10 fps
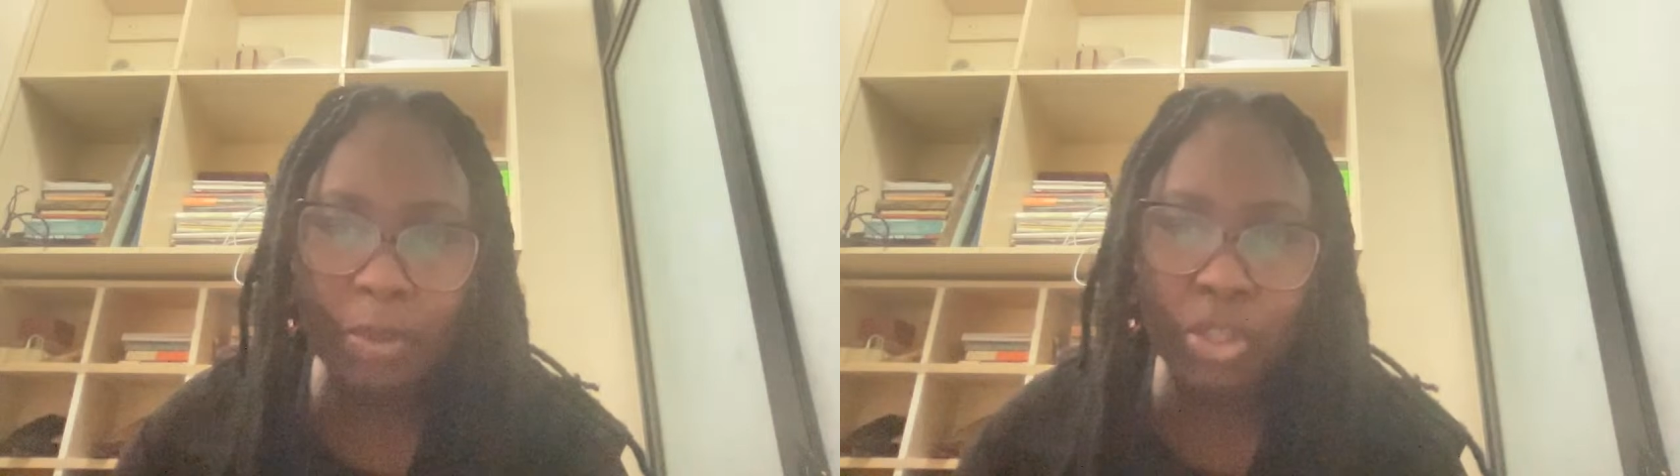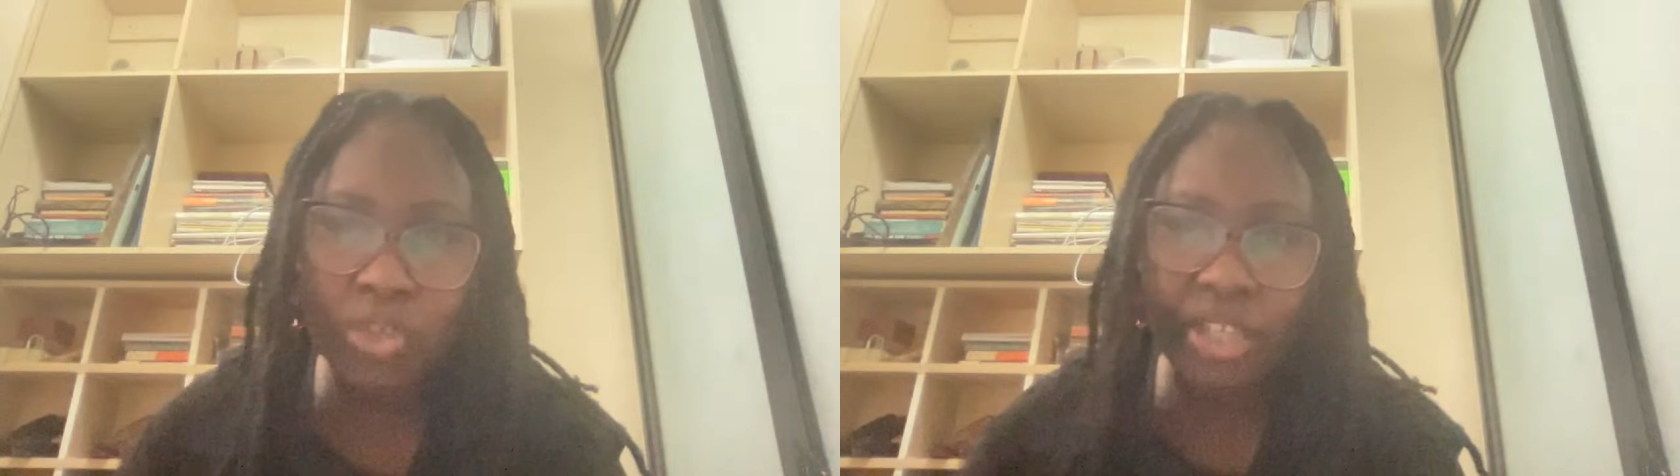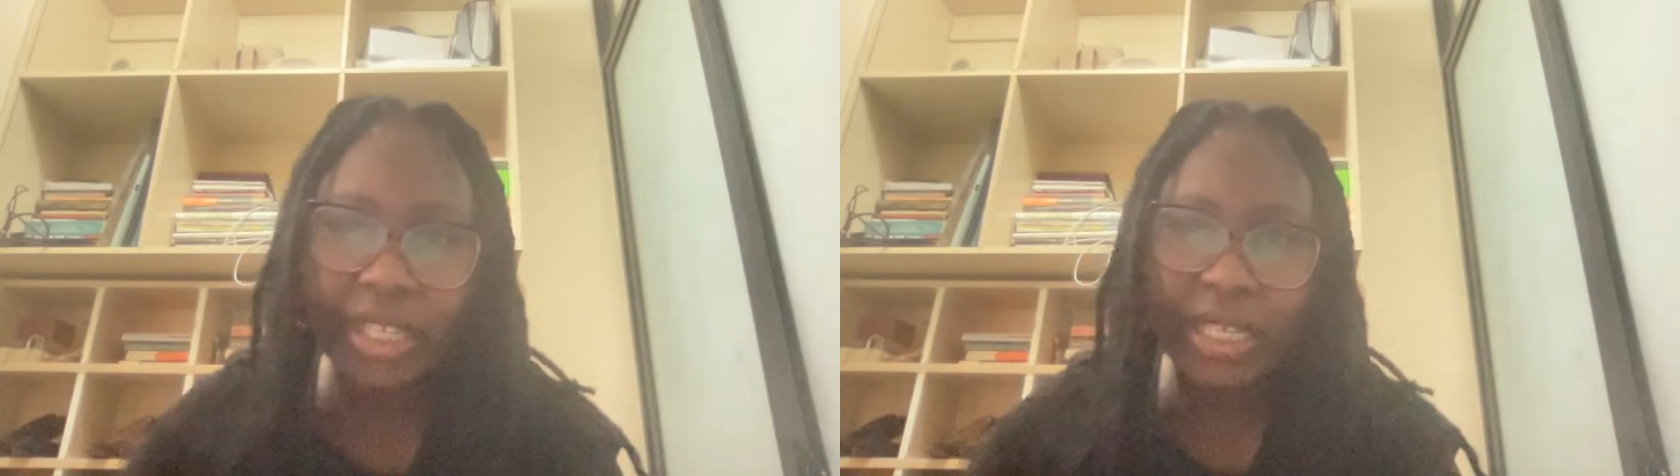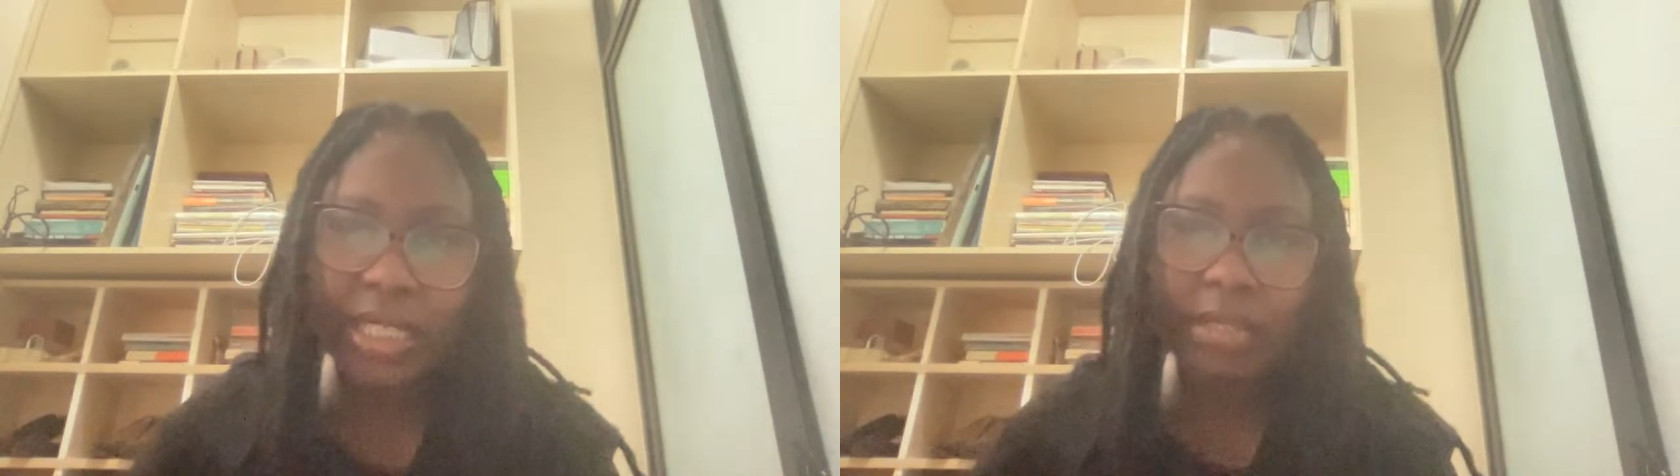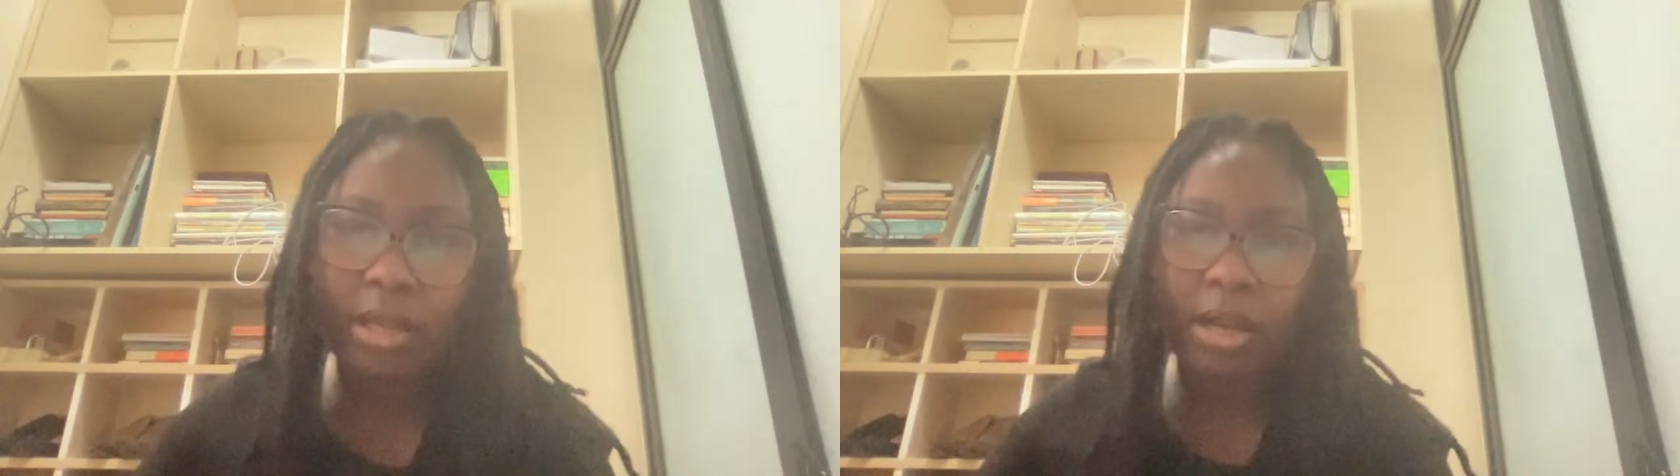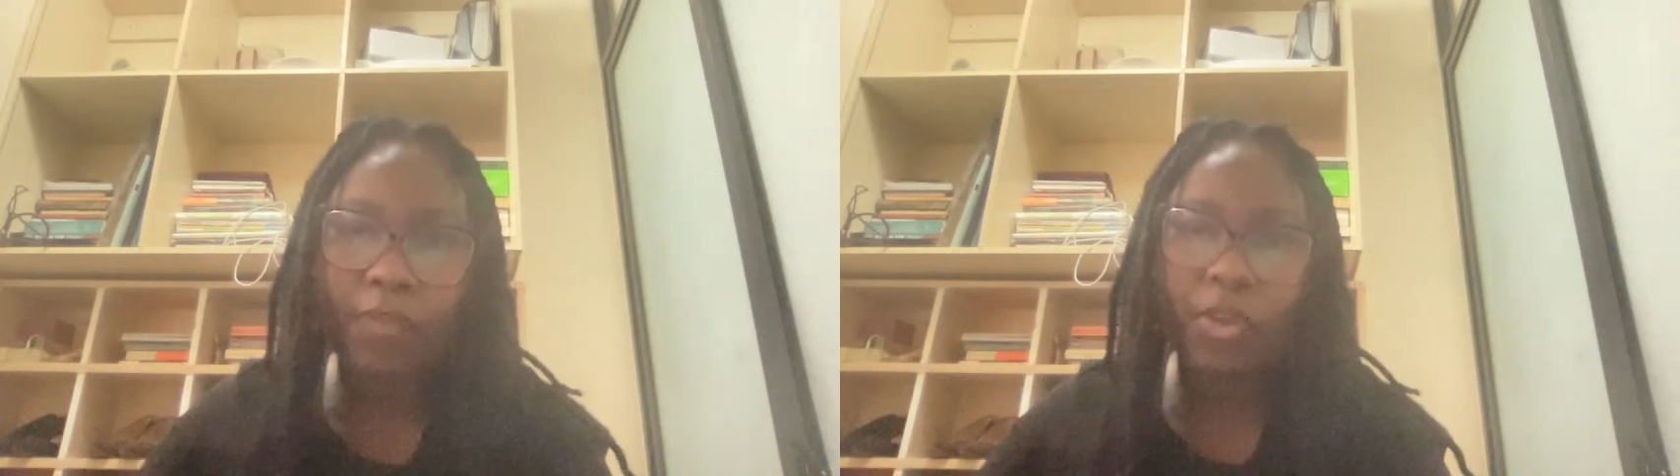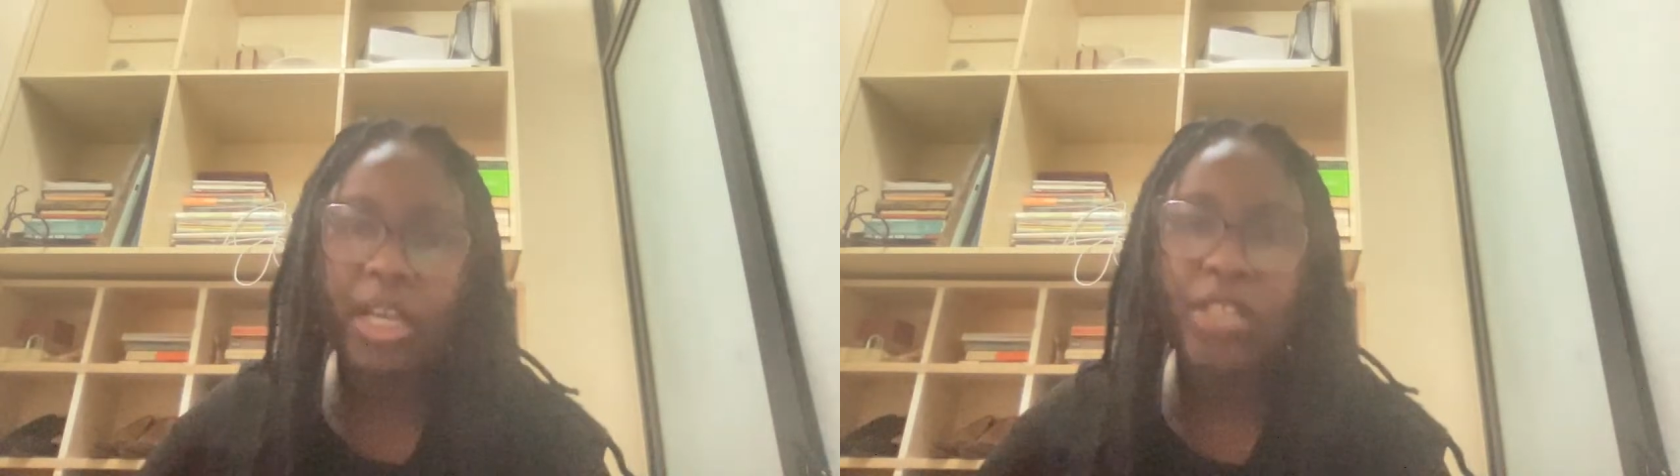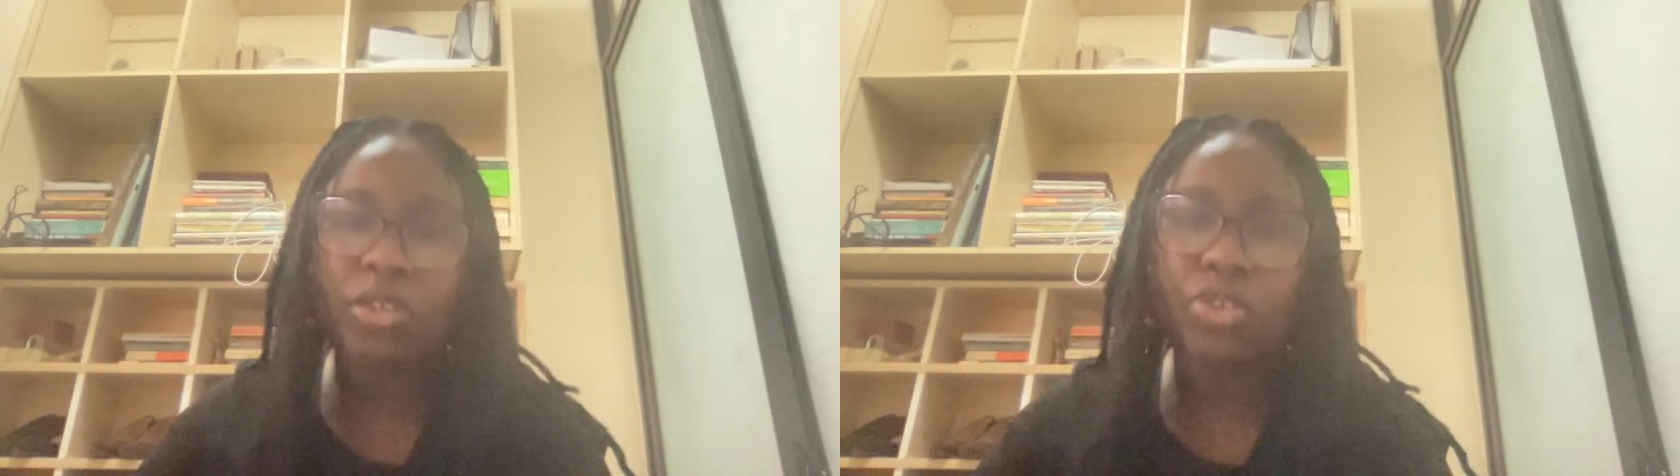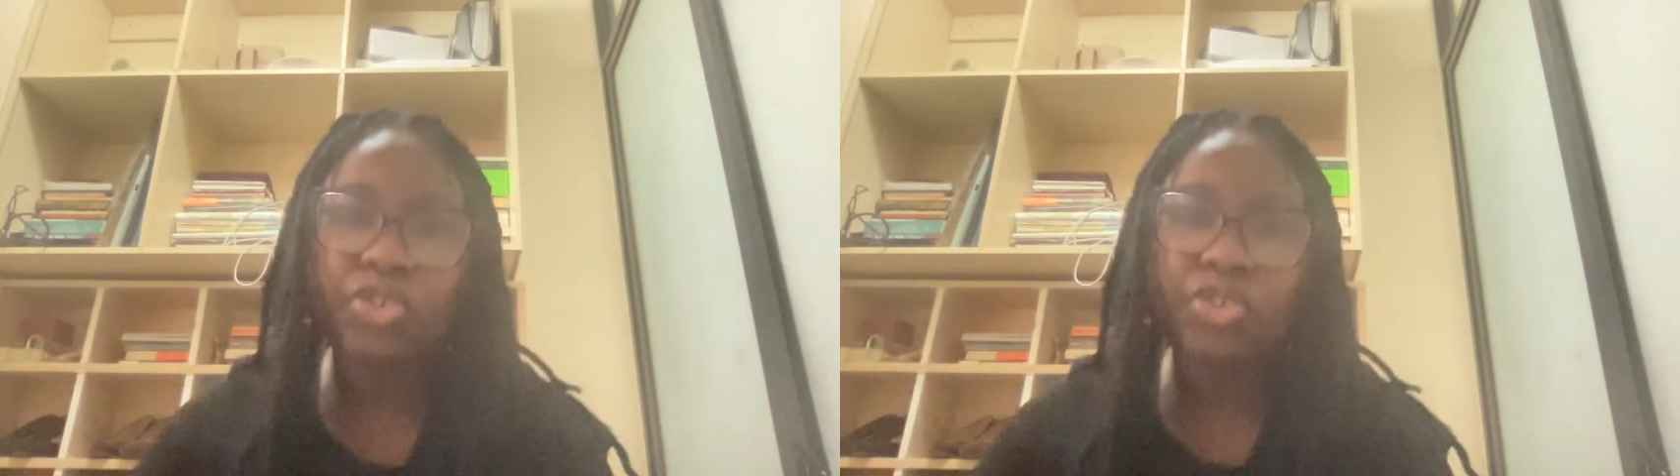most traders focus on